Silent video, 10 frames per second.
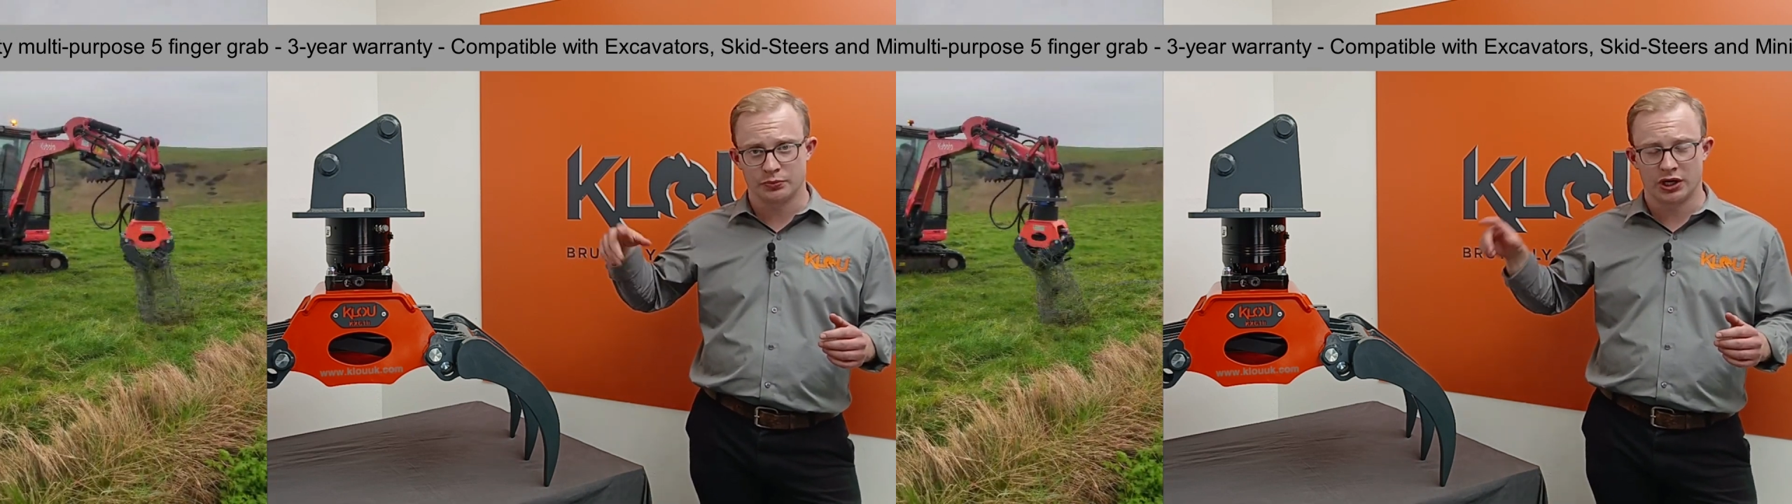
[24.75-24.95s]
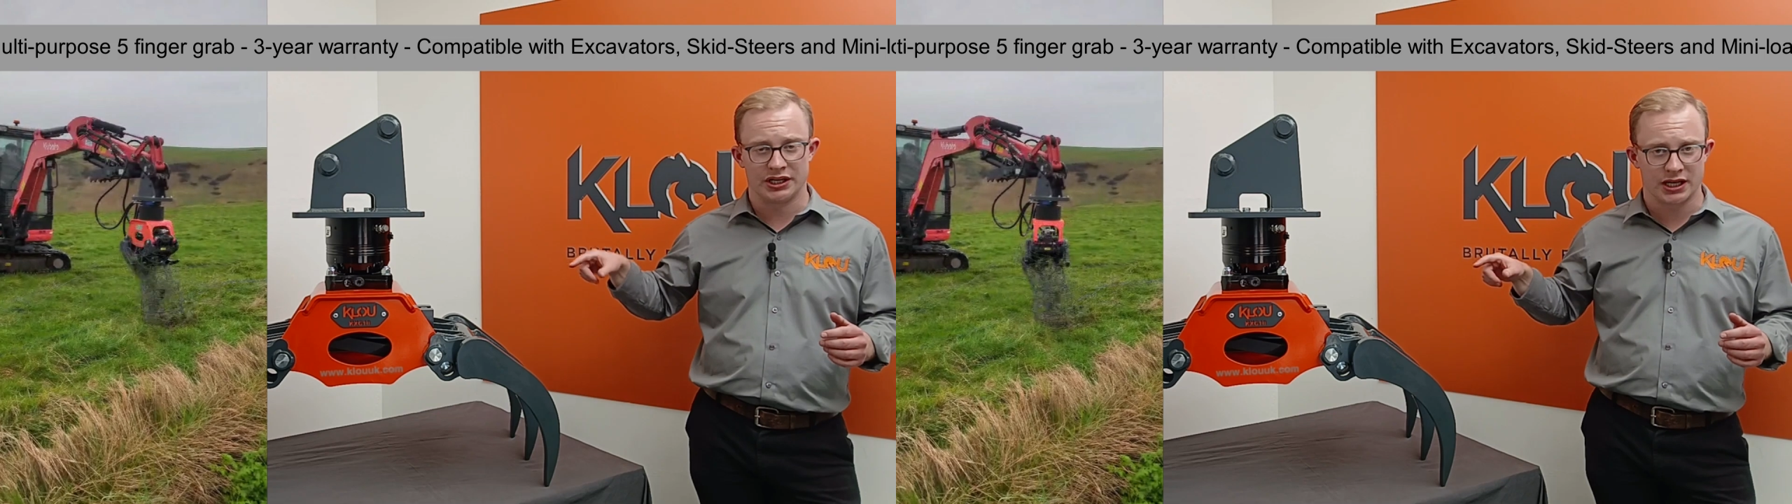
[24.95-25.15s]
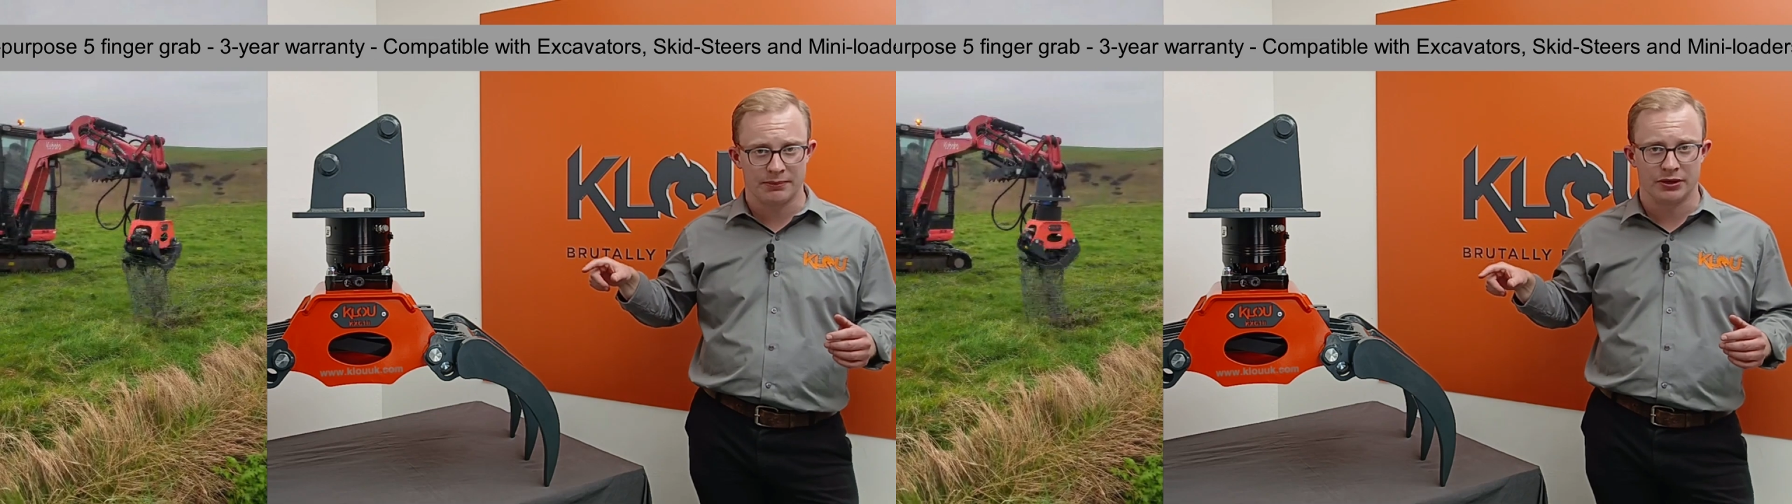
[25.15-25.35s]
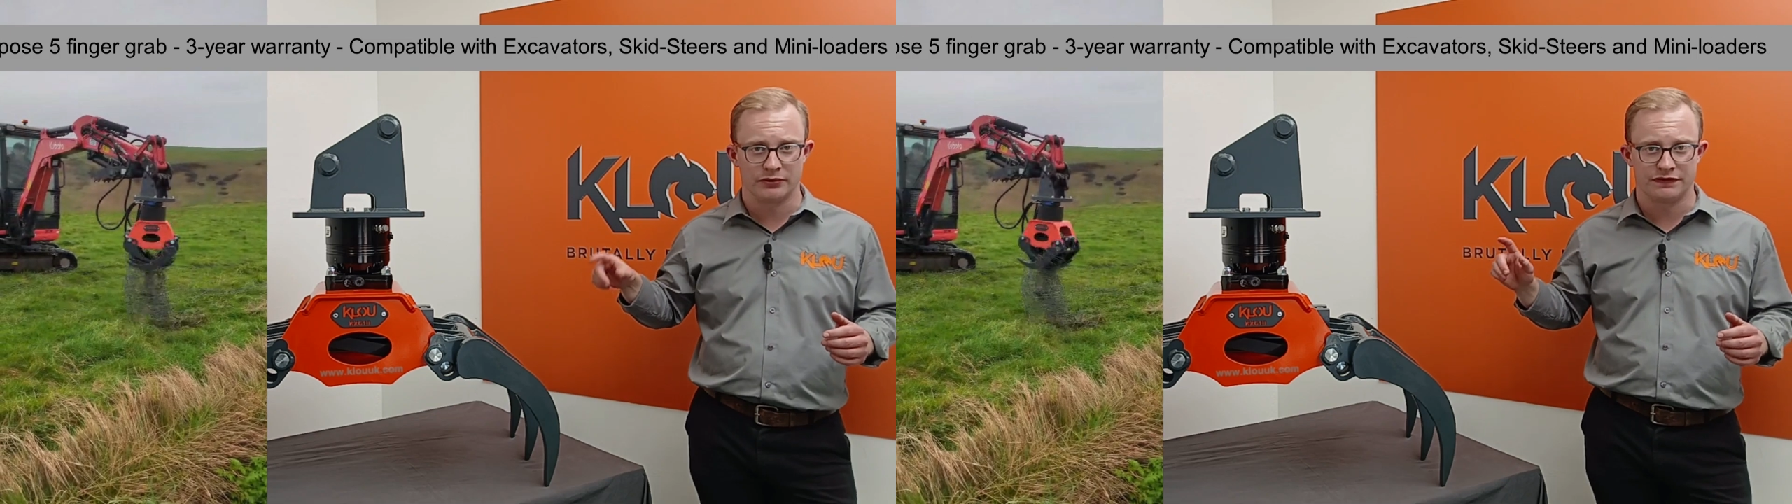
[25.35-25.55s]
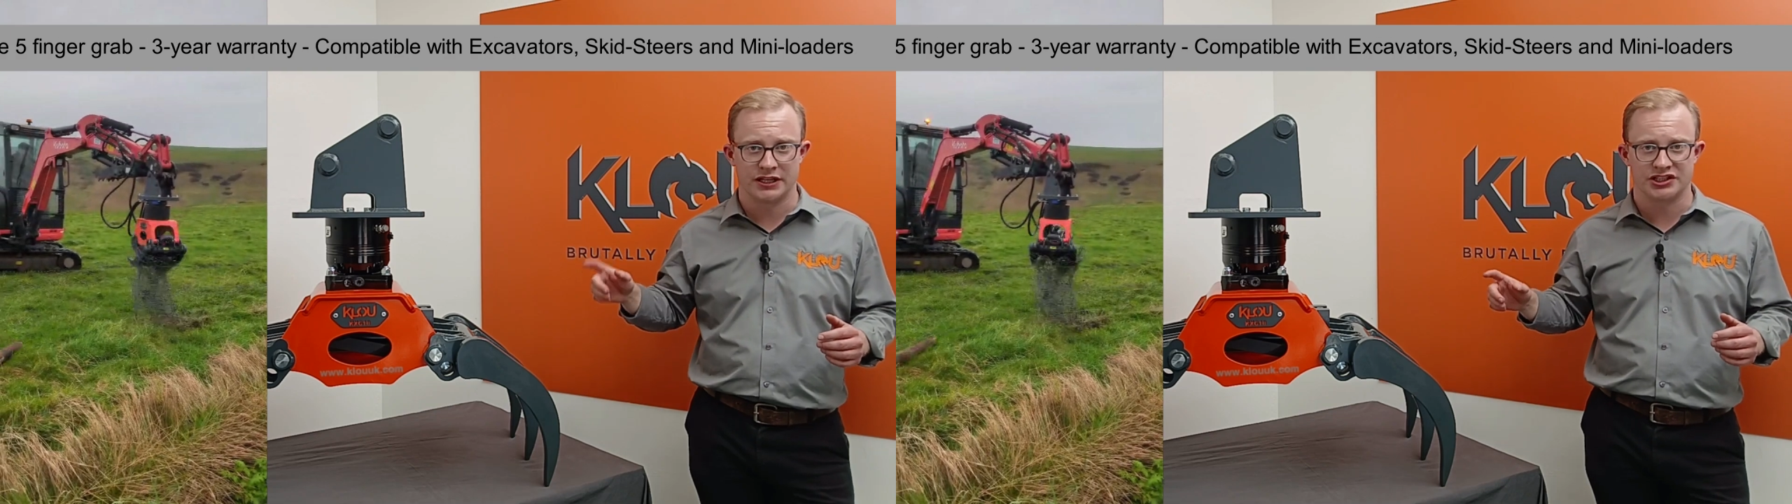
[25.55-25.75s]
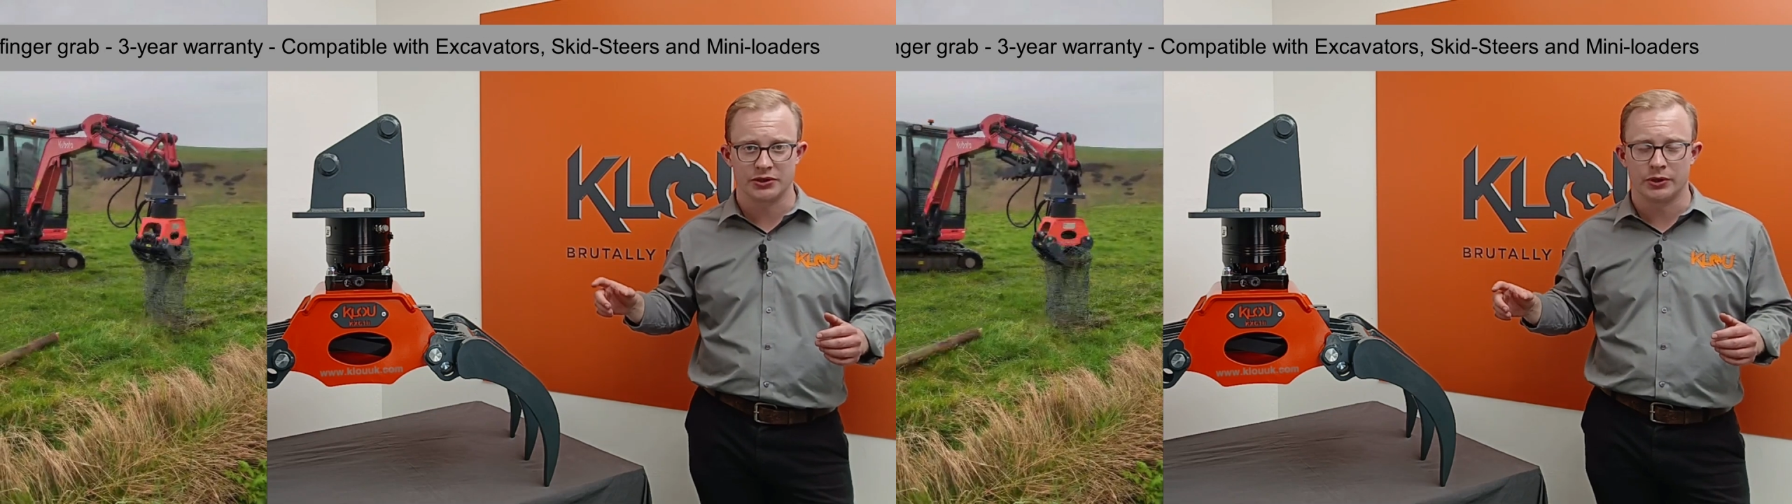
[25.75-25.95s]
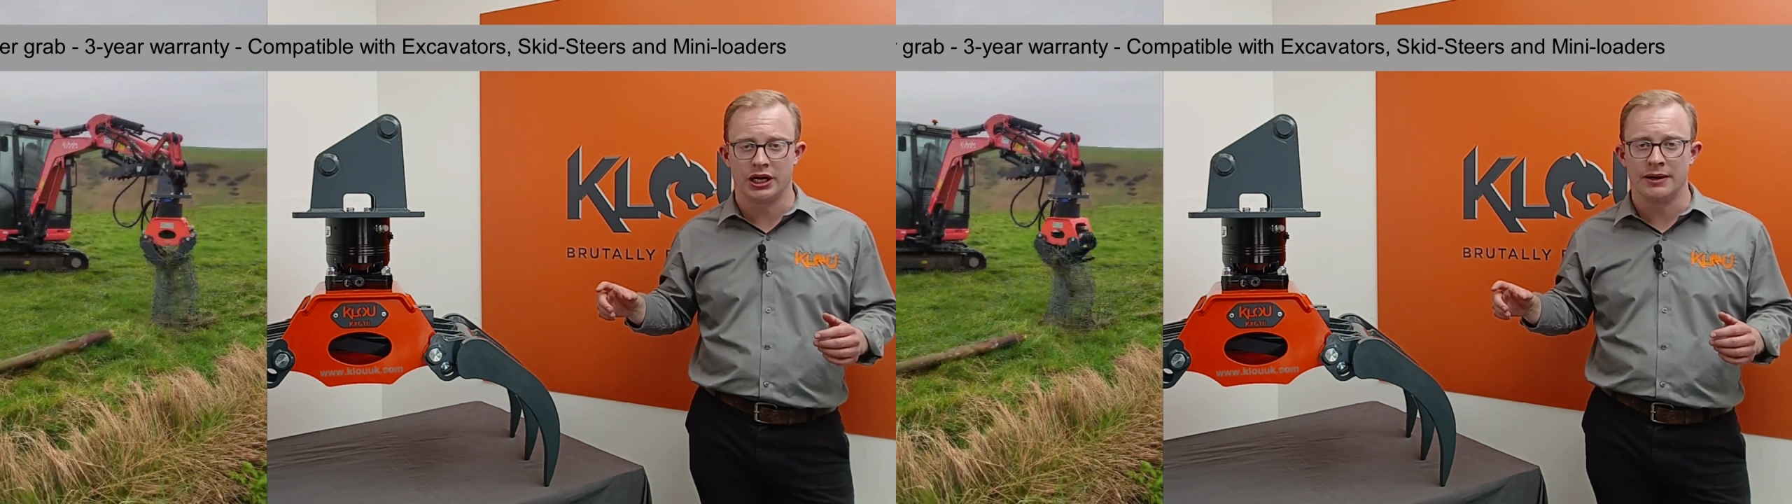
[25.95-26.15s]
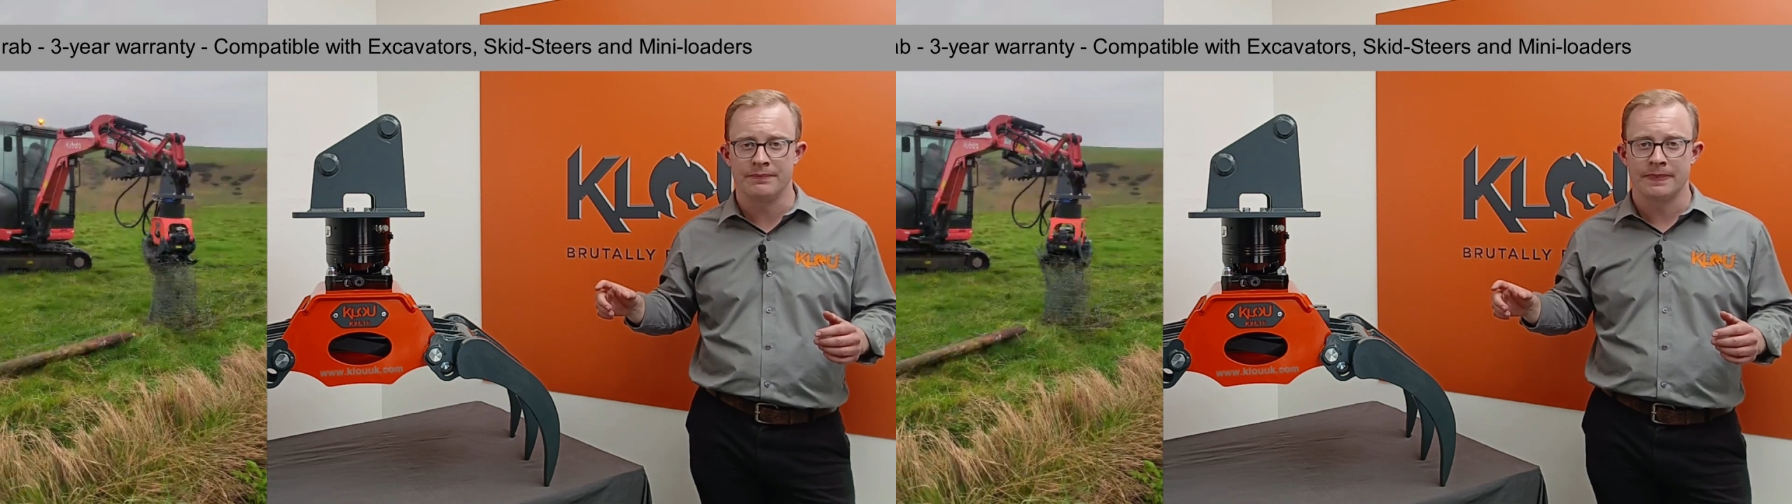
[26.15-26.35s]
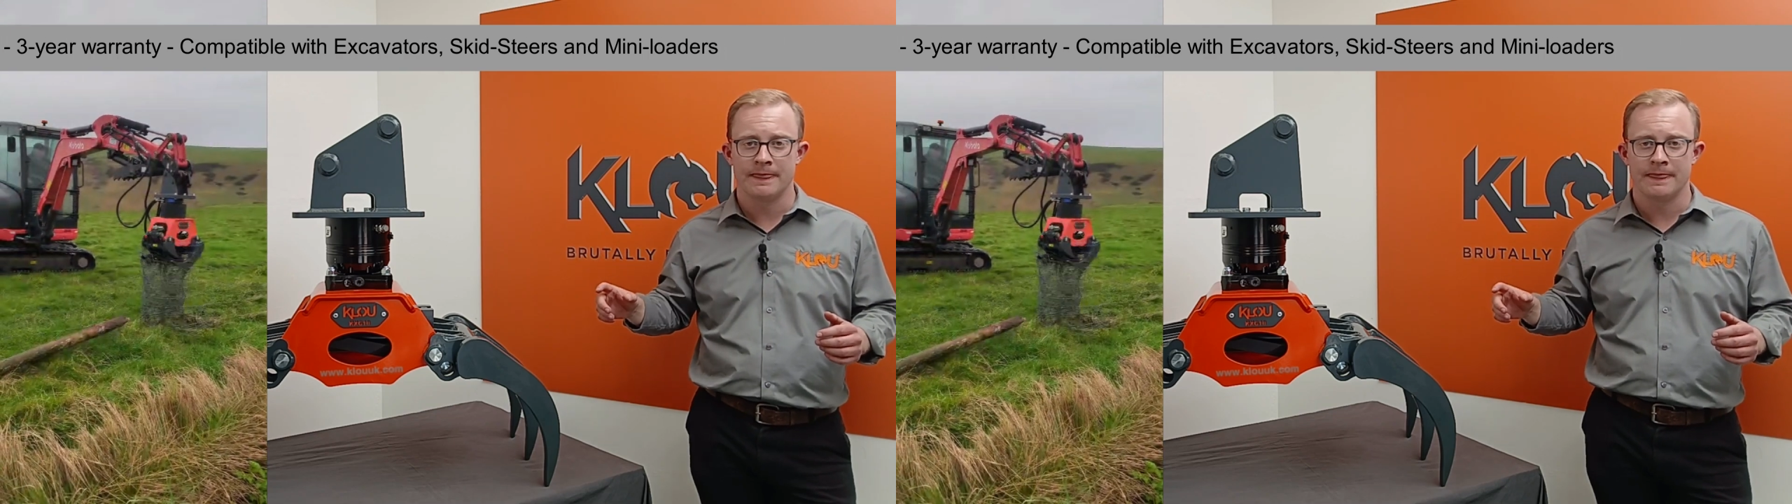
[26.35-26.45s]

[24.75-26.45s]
and winding up old fencing wire.